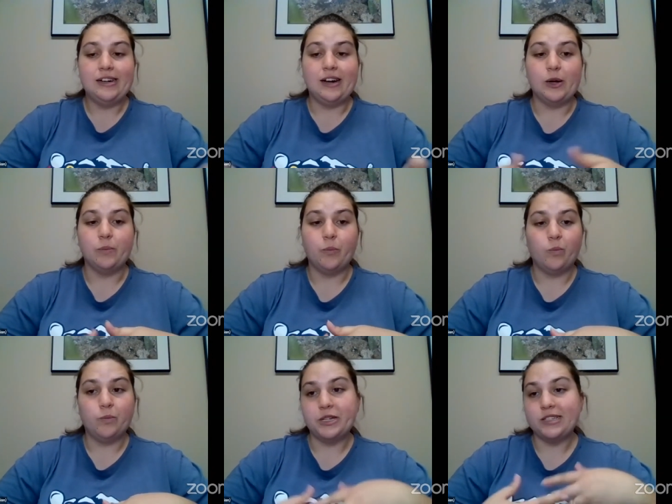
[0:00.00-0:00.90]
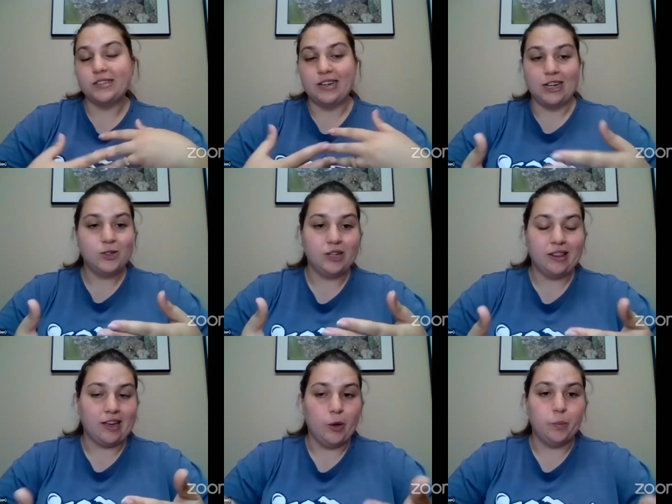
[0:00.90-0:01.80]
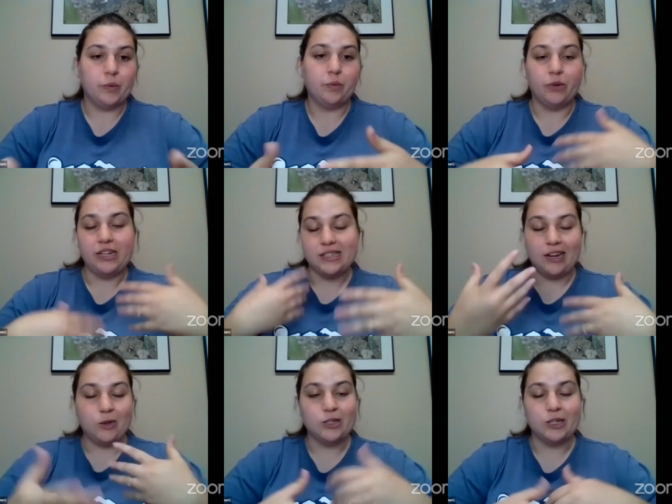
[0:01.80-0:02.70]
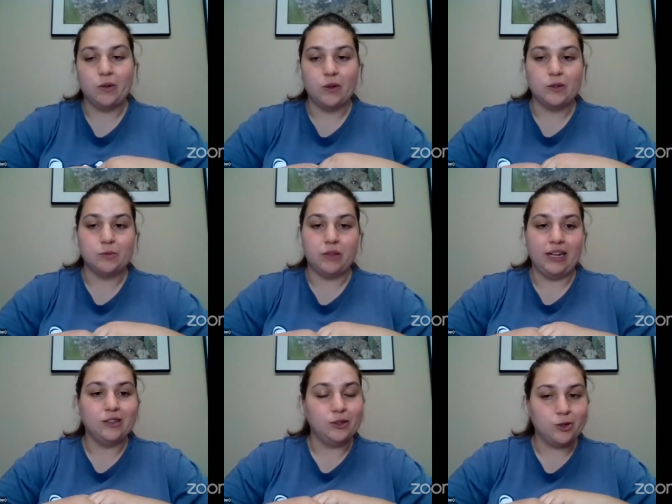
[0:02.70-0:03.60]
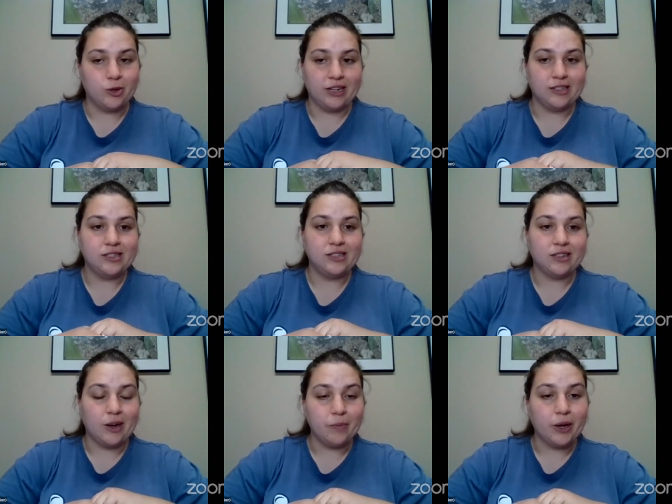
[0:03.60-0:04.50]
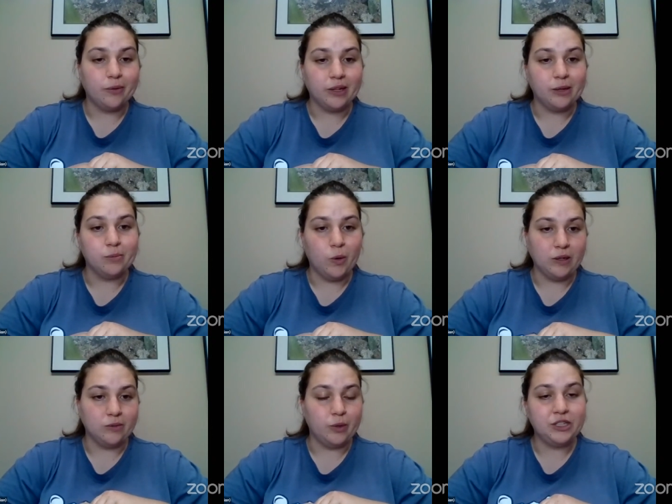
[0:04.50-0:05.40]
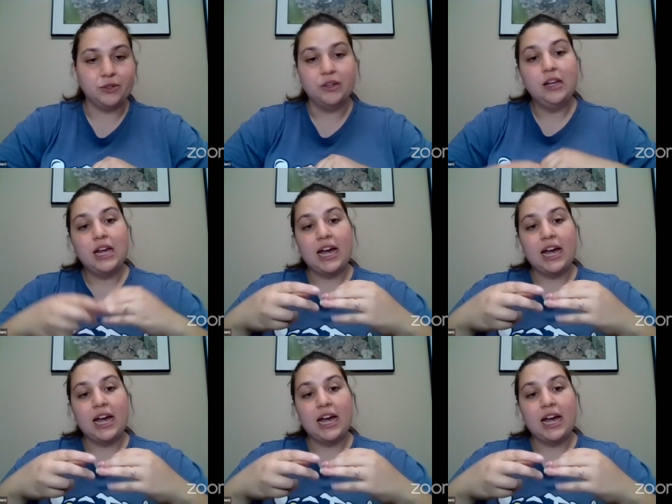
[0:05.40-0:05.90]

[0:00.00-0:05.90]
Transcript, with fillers: Um, just naturally, they help recycle some of those plant nutrients um, that are really important. We do